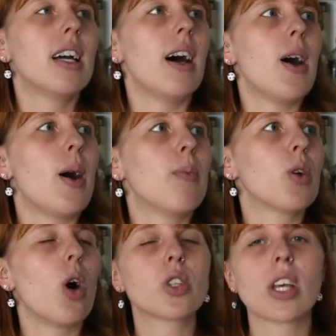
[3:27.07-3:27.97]
We
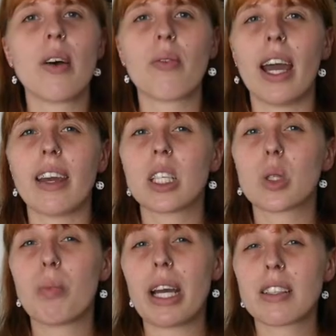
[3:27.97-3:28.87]
also have like a
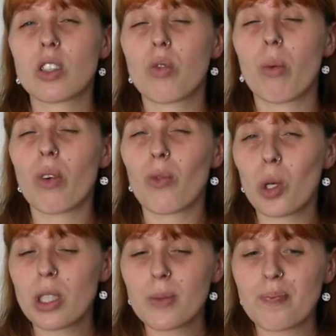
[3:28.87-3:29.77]
spiciness from the
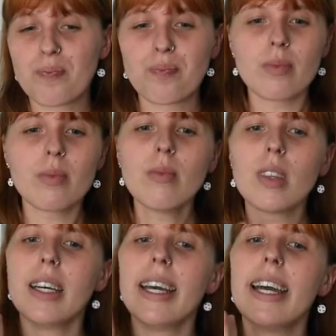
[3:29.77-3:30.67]
wood.
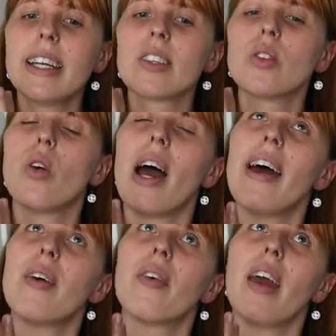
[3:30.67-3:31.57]
And you
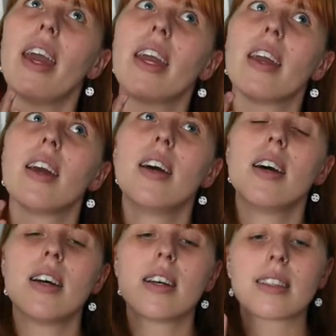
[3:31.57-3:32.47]
have a
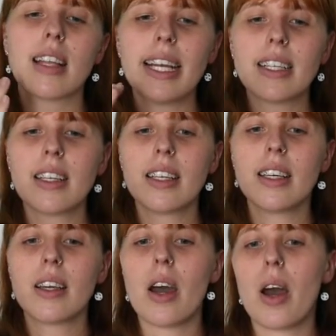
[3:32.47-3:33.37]

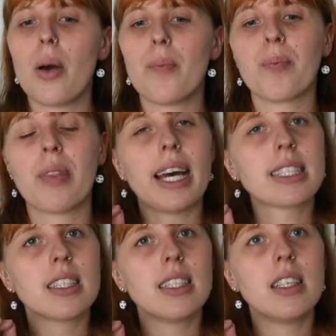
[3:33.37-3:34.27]
slightly
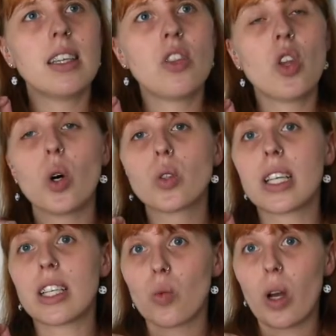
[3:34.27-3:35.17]
nutty notes
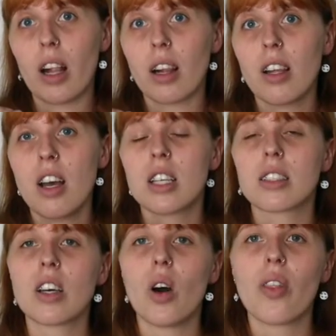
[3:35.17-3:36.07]
as well.
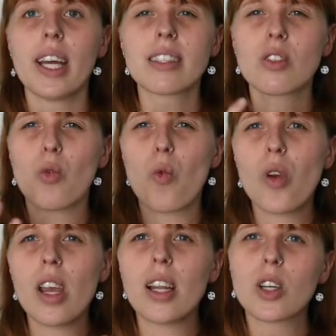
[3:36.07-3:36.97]
So that's a
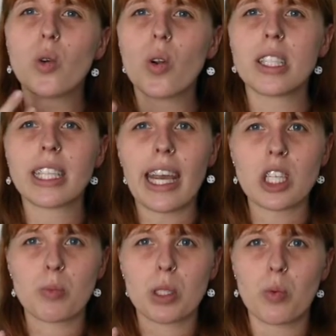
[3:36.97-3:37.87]
really cool
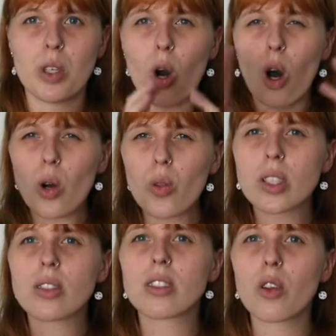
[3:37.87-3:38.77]
interaction between all
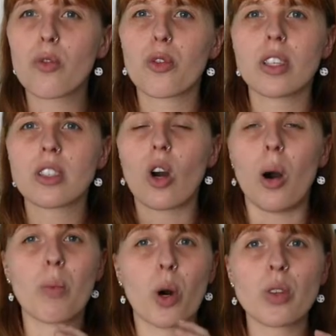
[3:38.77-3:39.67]
those different
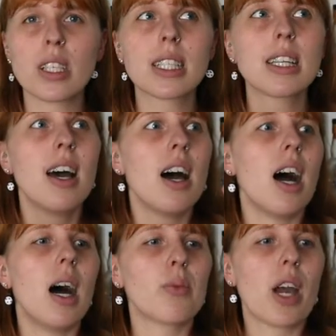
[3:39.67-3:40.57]
components.
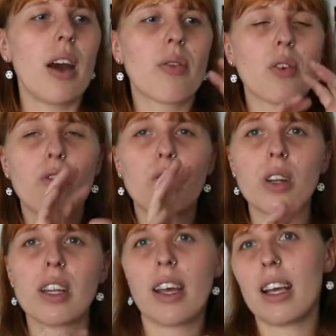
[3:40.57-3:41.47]
You have the
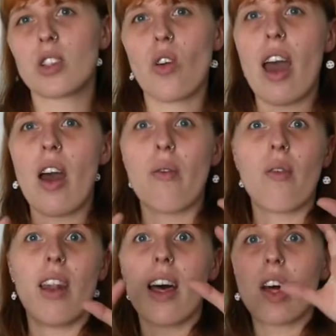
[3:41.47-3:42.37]
fruitiness, you have
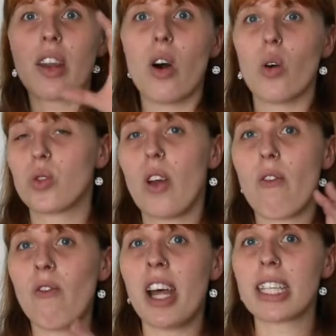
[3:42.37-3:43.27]
leather notes, you
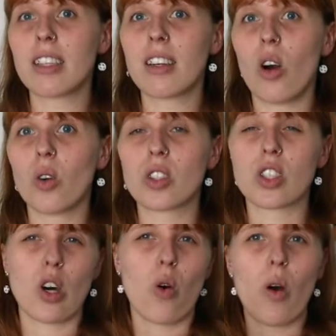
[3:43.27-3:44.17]
have nutty notes.
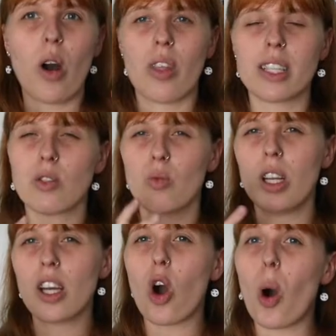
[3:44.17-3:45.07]
So wow, that's a
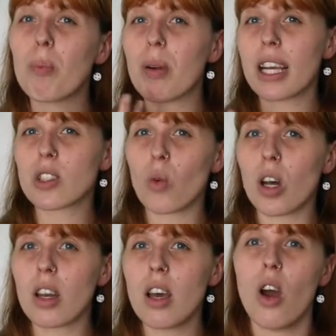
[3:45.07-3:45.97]
really complex
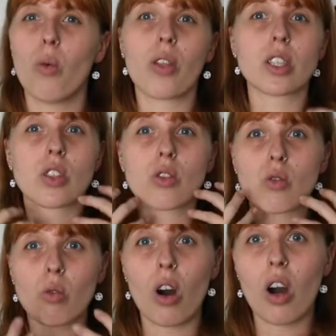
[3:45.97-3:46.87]
one with a
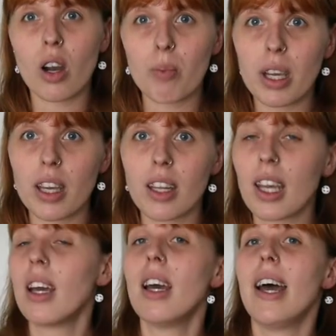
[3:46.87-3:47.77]
strong
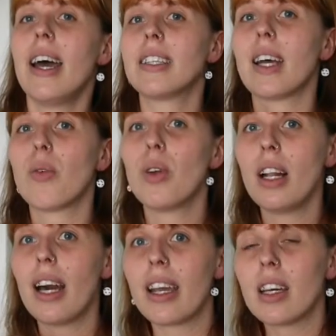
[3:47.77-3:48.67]
beginning, and I really
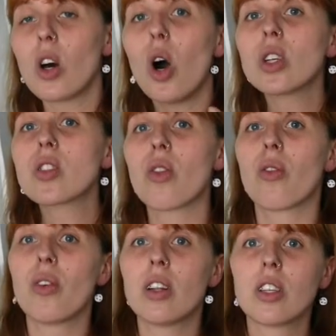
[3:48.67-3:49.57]
like it. Also, the
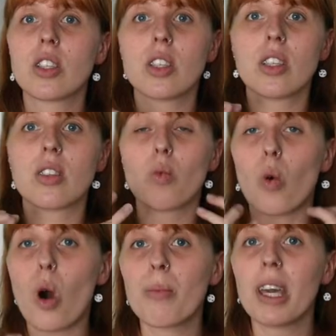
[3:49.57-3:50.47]
finish is
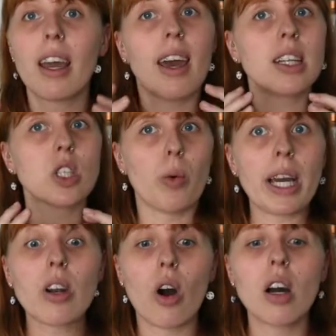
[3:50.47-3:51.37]
warming and
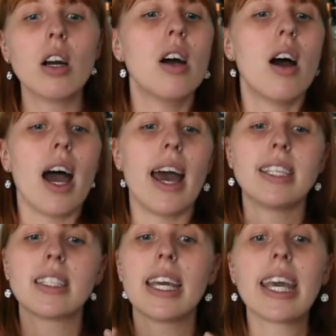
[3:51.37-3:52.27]
quite long.
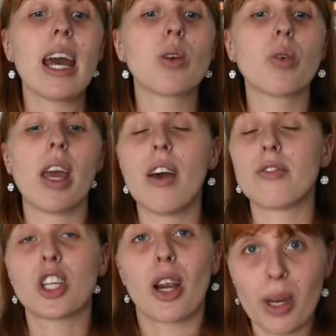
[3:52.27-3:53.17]
And again, we have
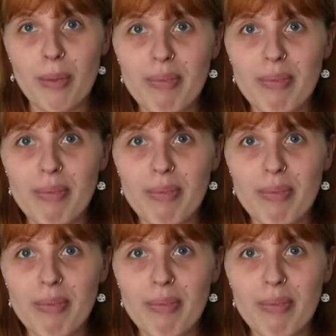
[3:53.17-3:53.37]
cherry